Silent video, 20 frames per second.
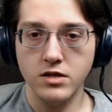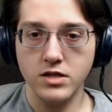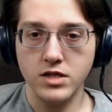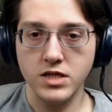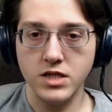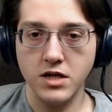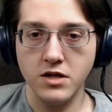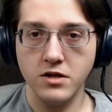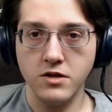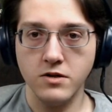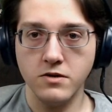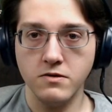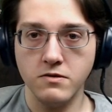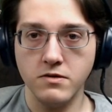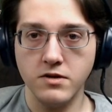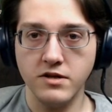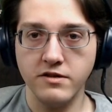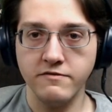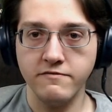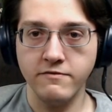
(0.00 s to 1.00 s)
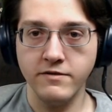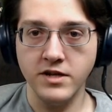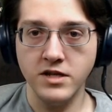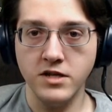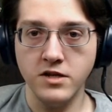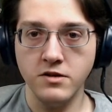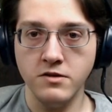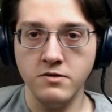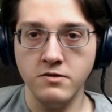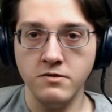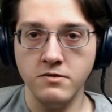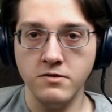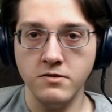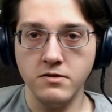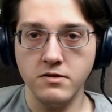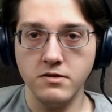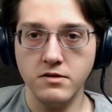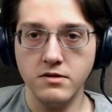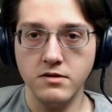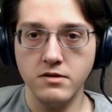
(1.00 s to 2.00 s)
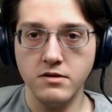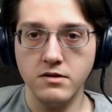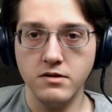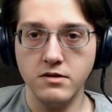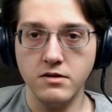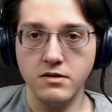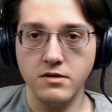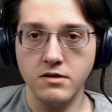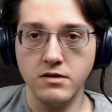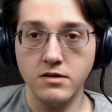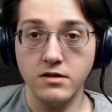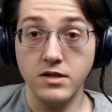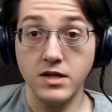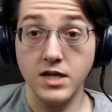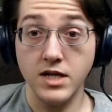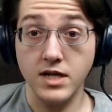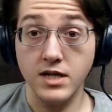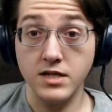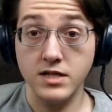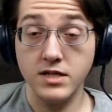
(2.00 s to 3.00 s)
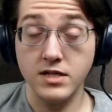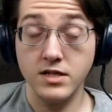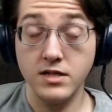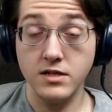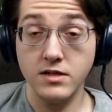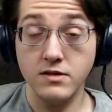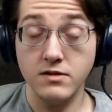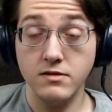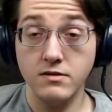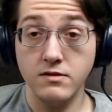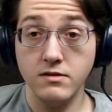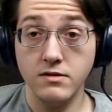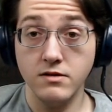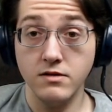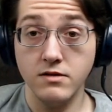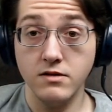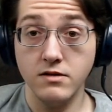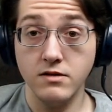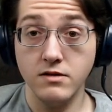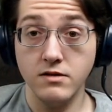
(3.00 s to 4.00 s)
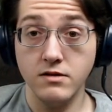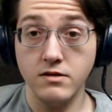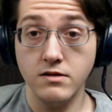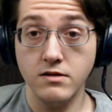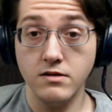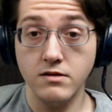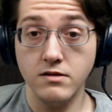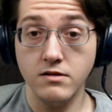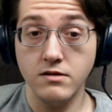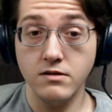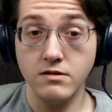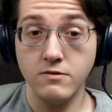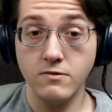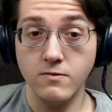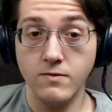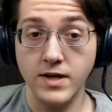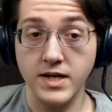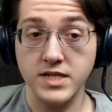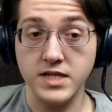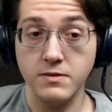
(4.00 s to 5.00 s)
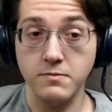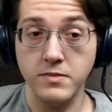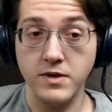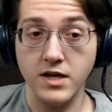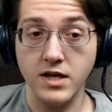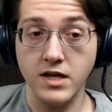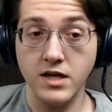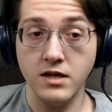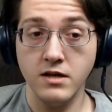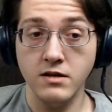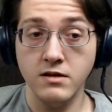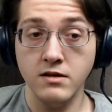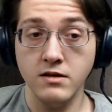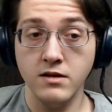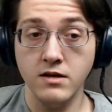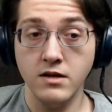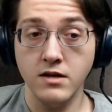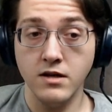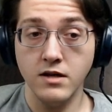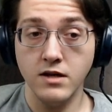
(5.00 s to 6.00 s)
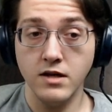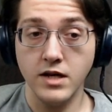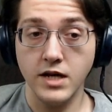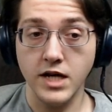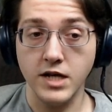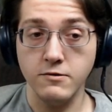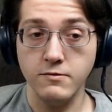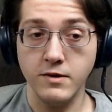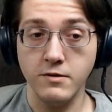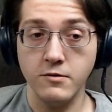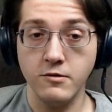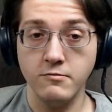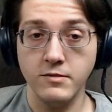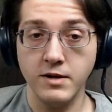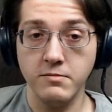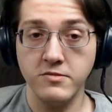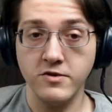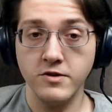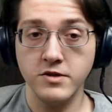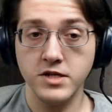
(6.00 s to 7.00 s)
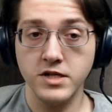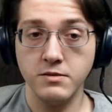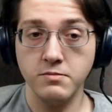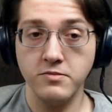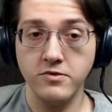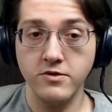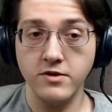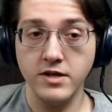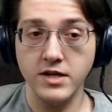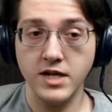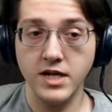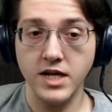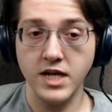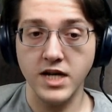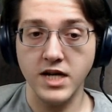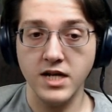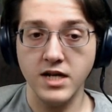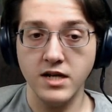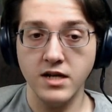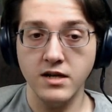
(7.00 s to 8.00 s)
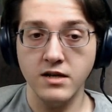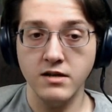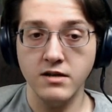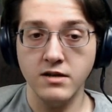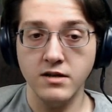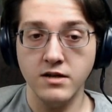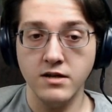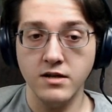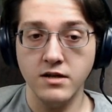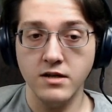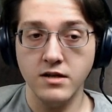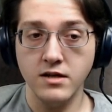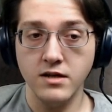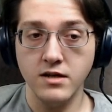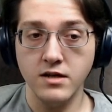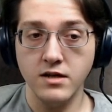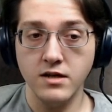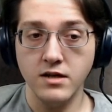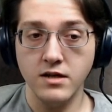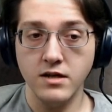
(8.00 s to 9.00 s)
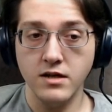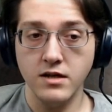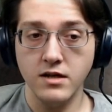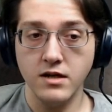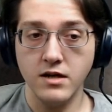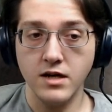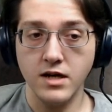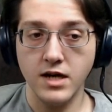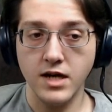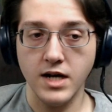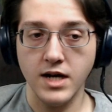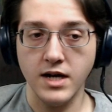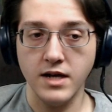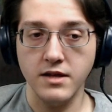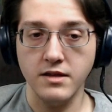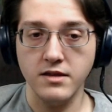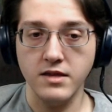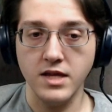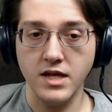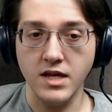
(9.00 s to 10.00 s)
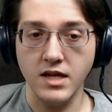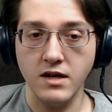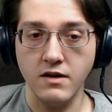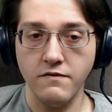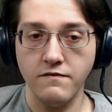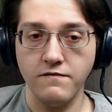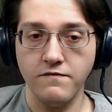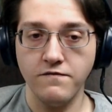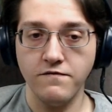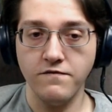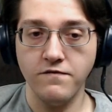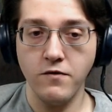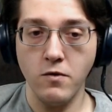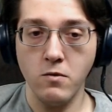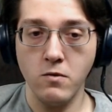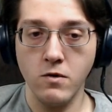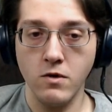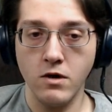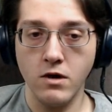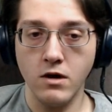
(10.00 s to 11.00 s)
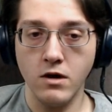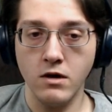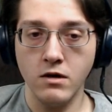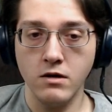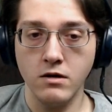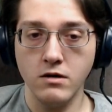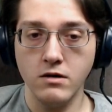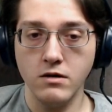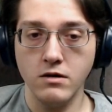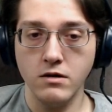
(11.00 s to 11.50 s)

So, if we do this recipe, and we remember to put in uh, the four